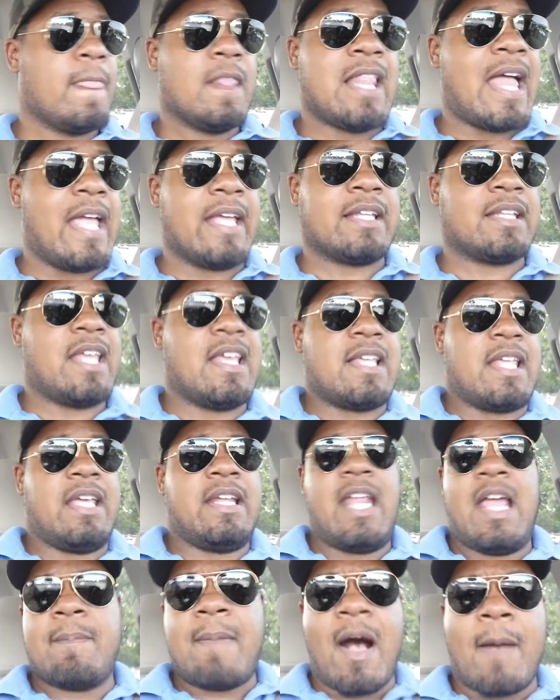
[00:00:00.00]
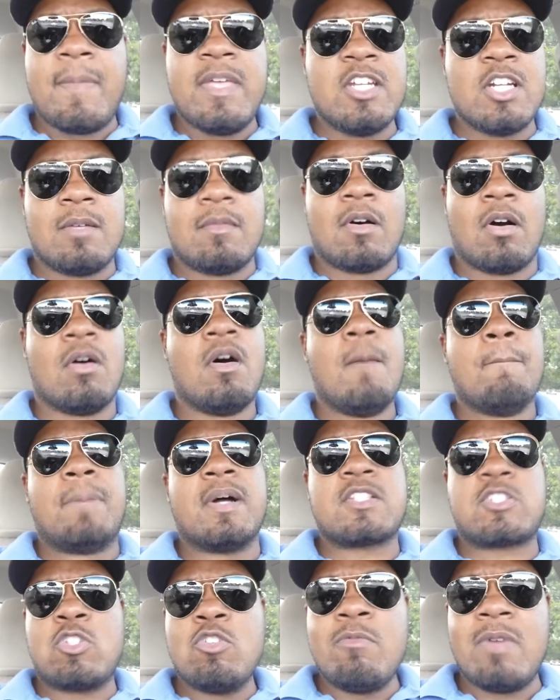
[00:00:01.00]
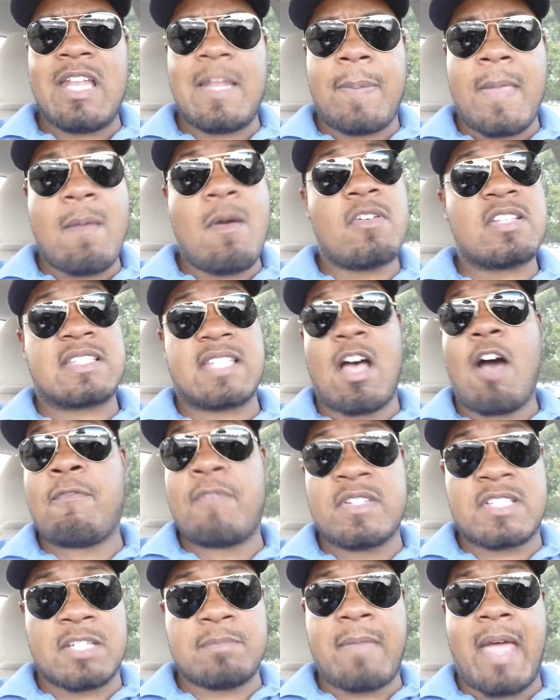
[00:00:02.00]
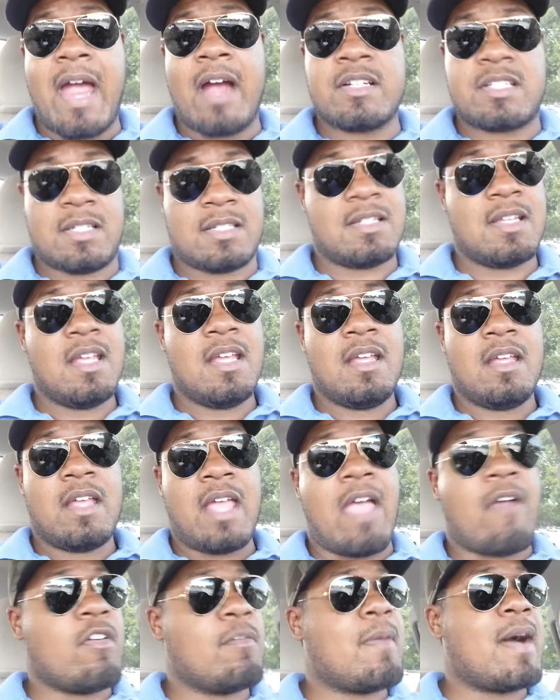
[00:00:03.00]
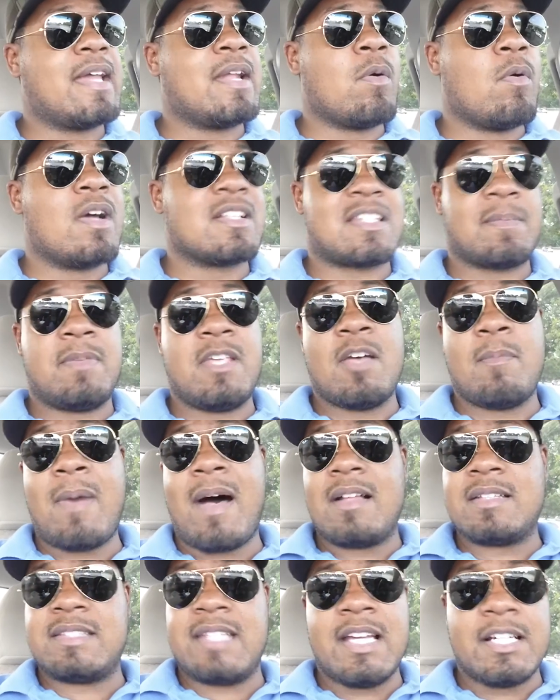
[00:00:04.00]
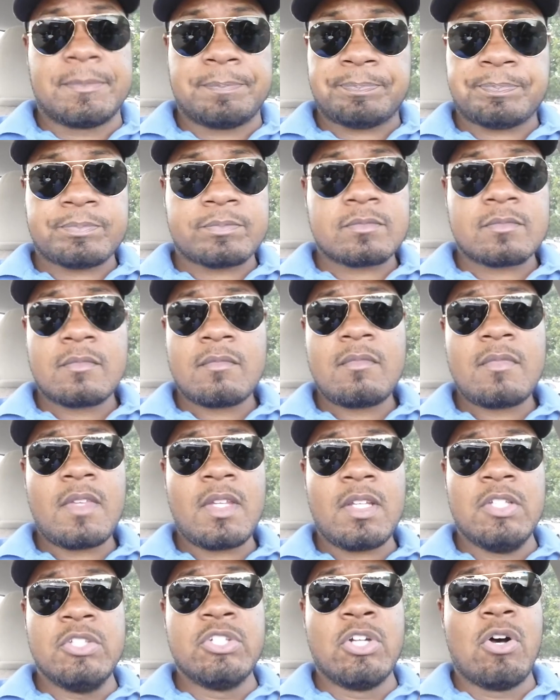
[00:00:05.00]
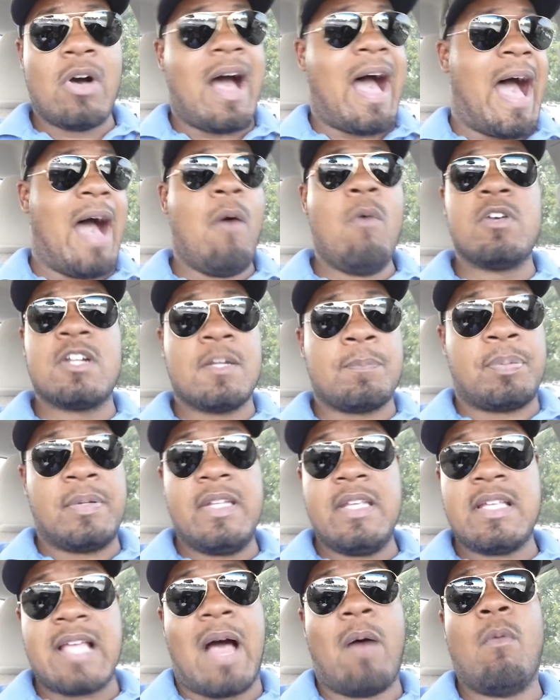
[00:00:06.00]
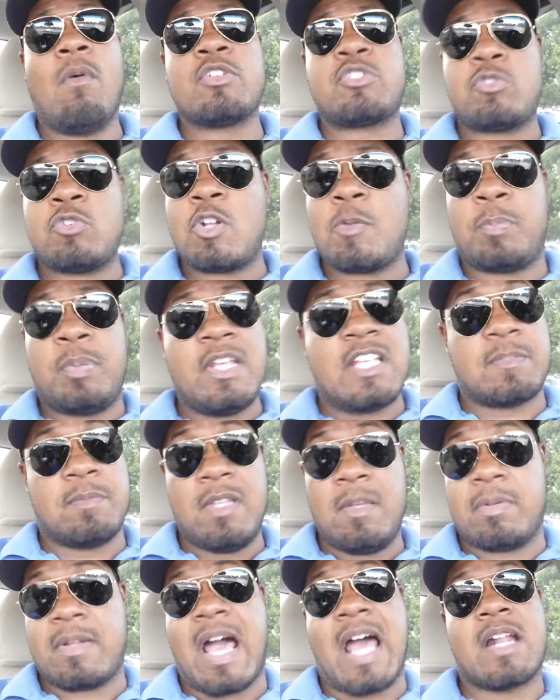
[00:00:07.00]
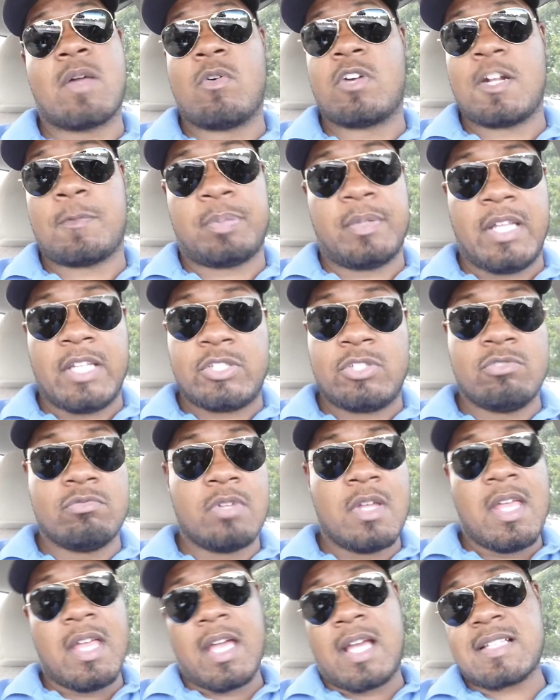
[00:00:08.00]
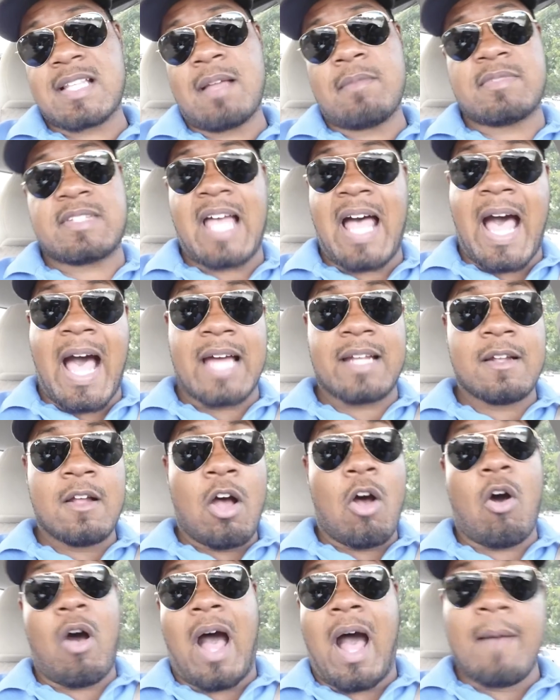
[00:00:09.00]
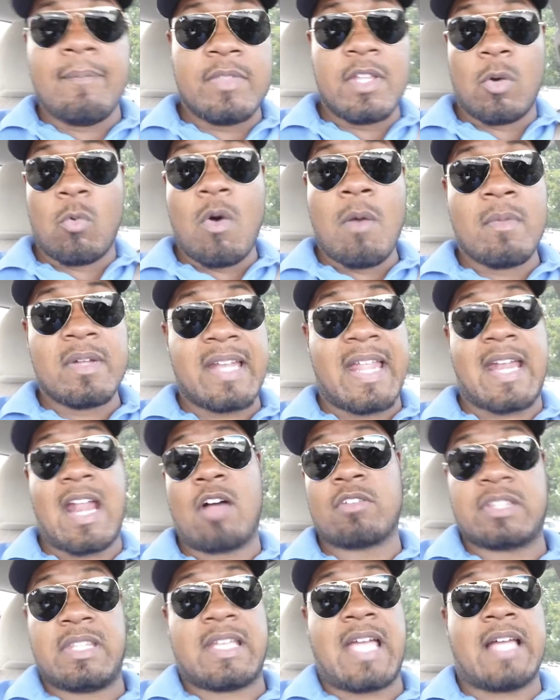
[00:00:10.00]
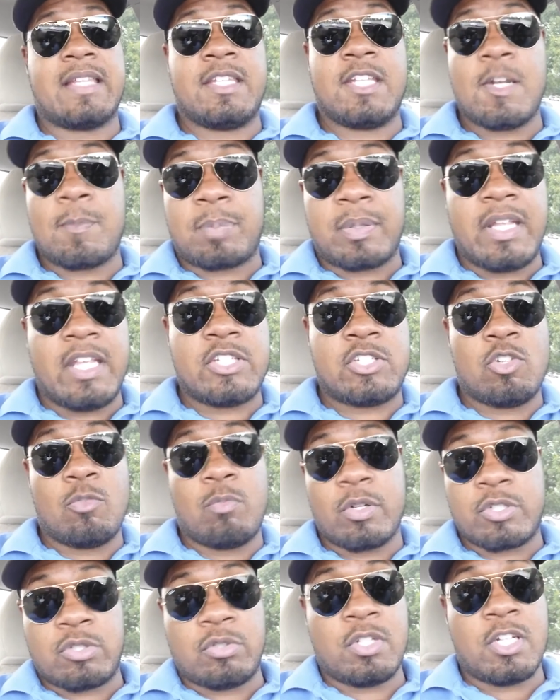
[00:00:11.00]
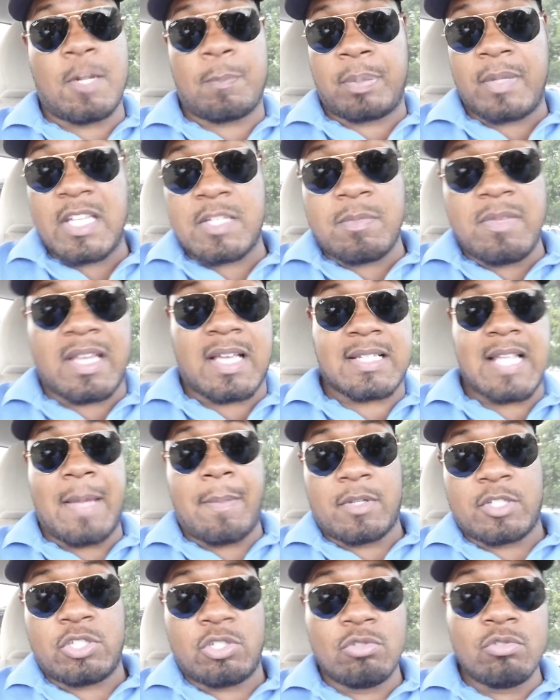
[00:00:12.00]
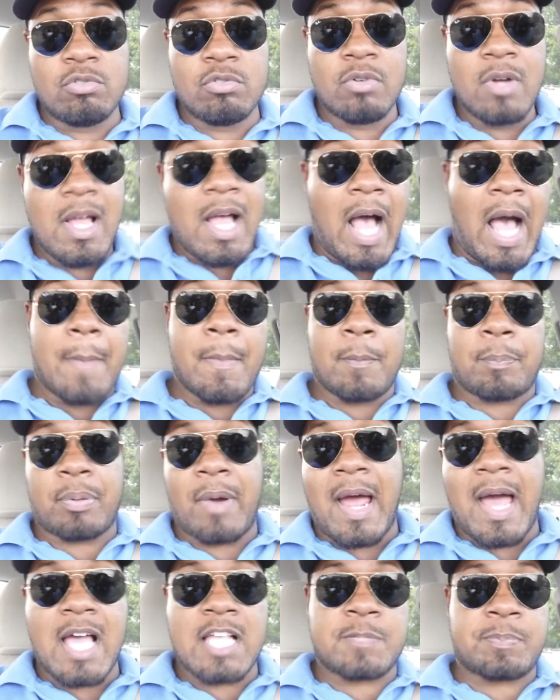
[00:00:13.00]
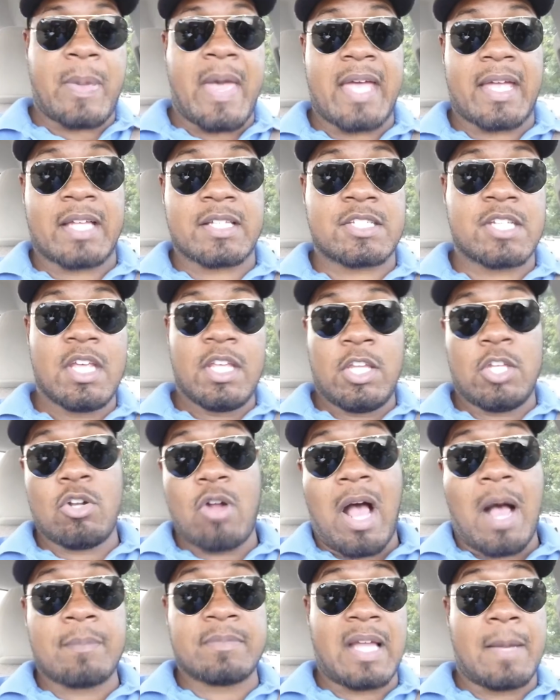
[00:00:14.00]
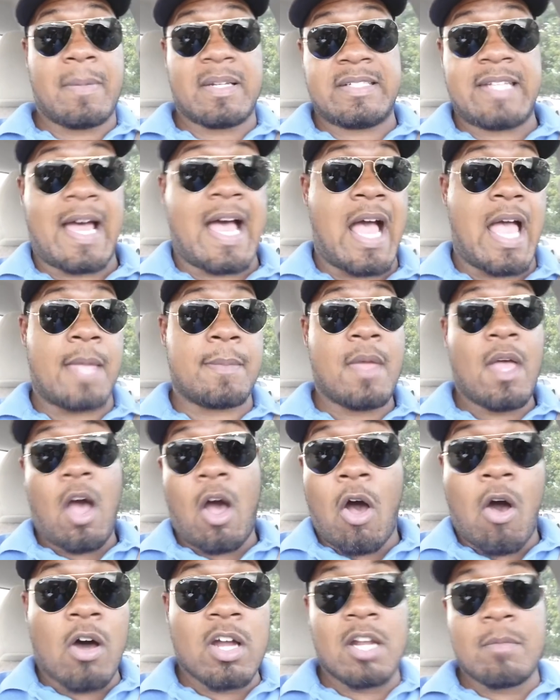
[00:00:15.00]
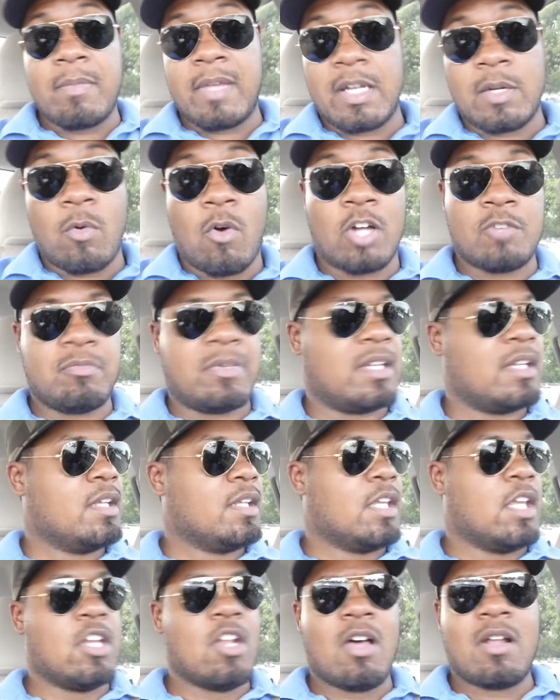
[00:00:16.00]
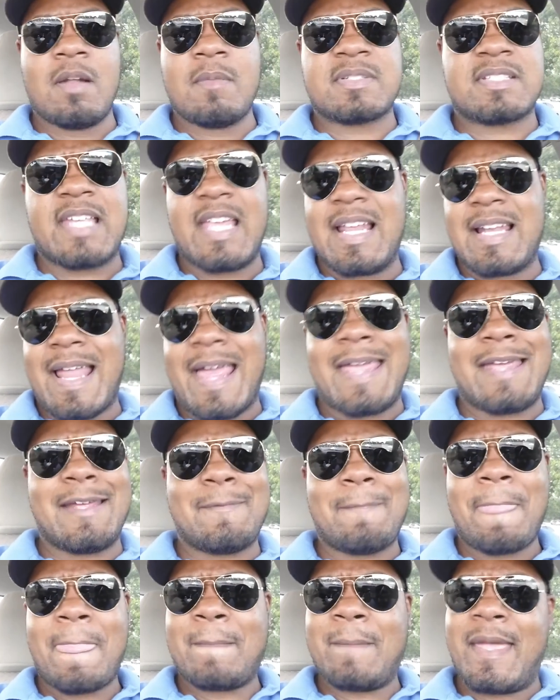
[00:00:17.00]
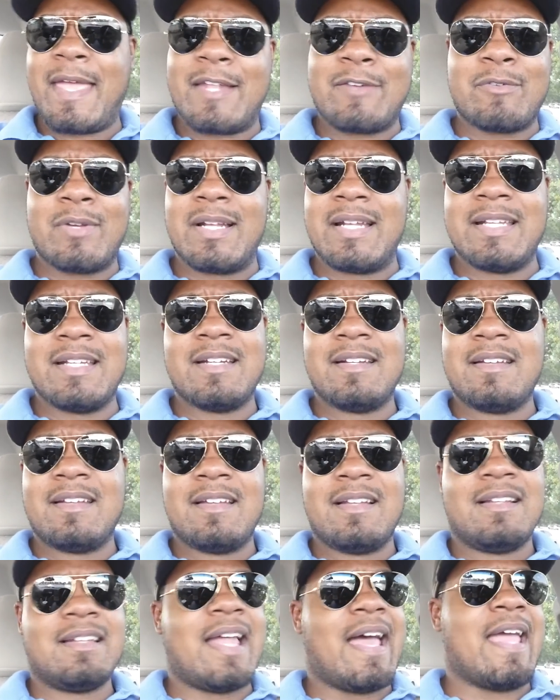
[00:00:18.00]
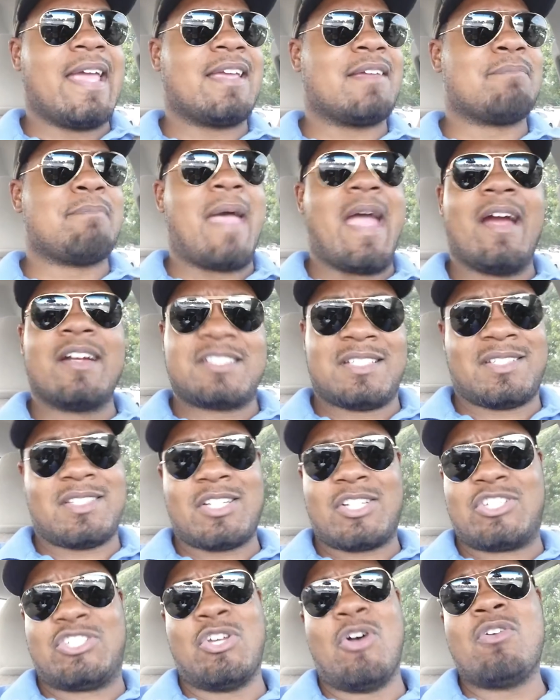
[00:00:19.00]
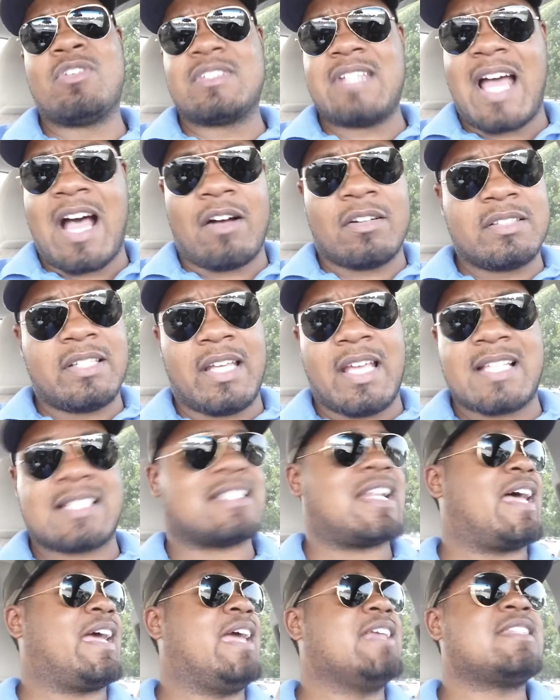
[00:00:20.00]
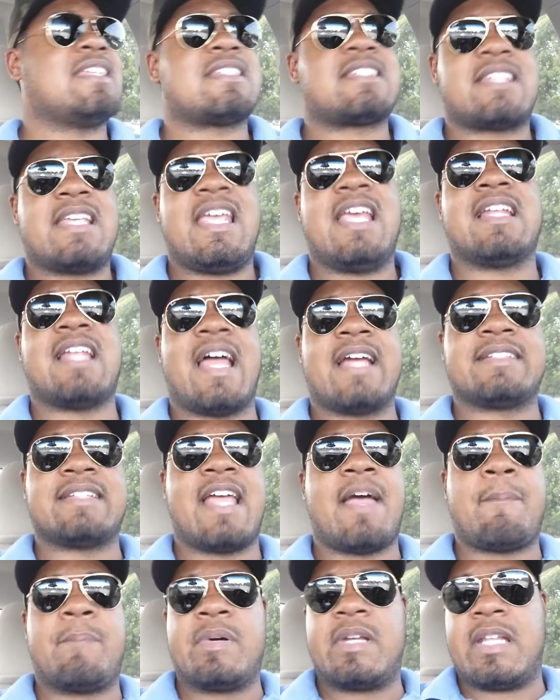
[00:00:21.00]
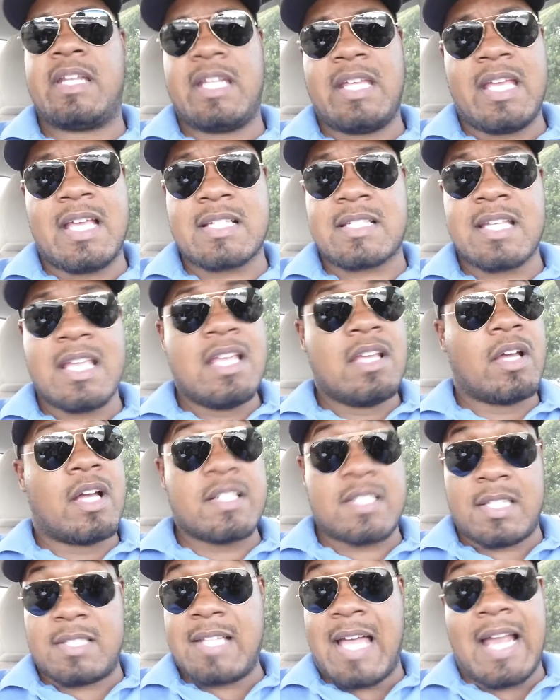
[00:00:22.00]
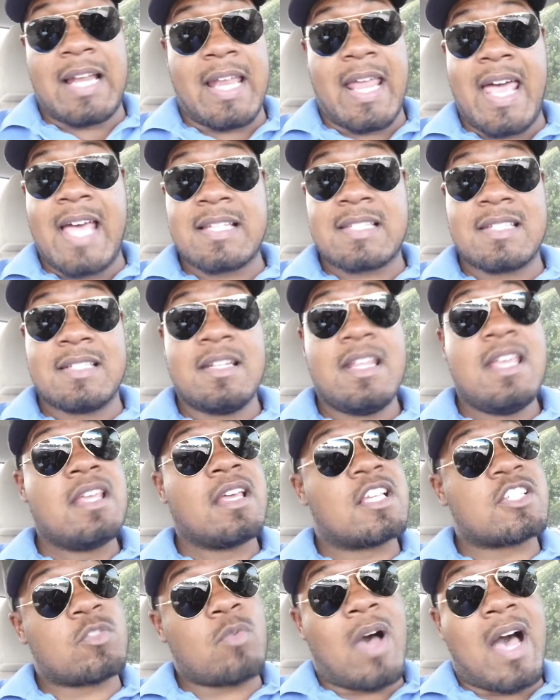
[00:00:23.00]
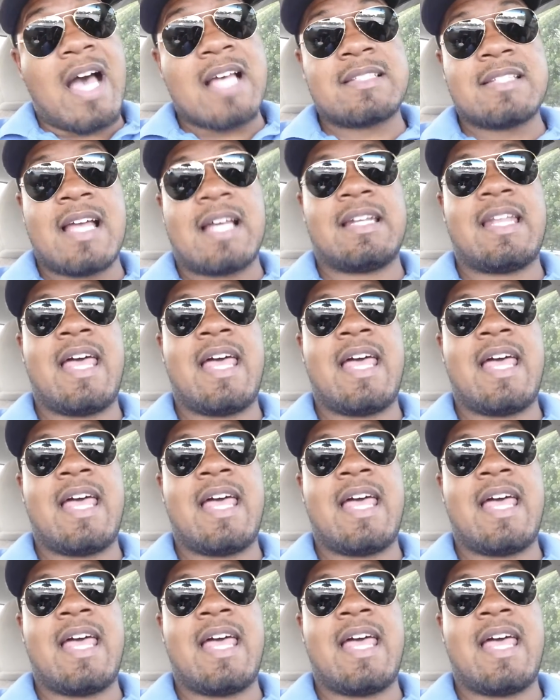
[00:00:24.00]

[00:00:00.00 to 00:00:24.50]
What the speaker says: Like it ain't about me no more. But too many people selfish in marriages. Everybody wants to be about them. I want you to please me, but I don't want to please you because I'm tired. Or I'm the woman and I don't think I need to please you, but you need to please me because I'm a jewel. I'm a prize package. I'm a dime. All the men want me. You know what I'm saying? Like, man, really? Like, marriage is a joke nowadays, and I hate to say it like that, but it is, because it's not lasting. Because why it's not